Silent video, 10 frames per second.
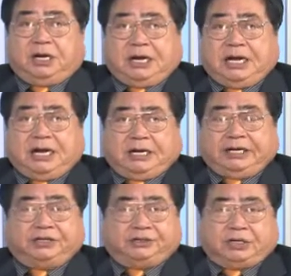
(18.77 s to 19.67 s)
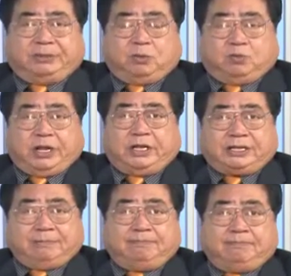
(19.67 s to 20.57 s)
Uh, ladies and gentlemen,
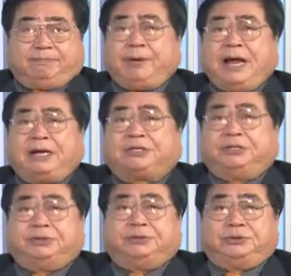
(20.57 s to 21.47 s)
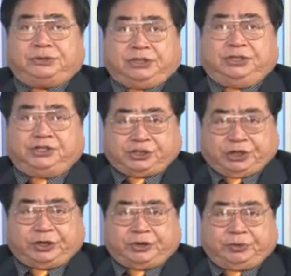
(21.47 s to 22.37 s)
welcome back to the
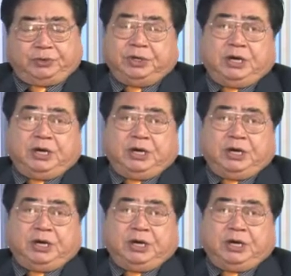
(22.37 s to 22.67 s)
show.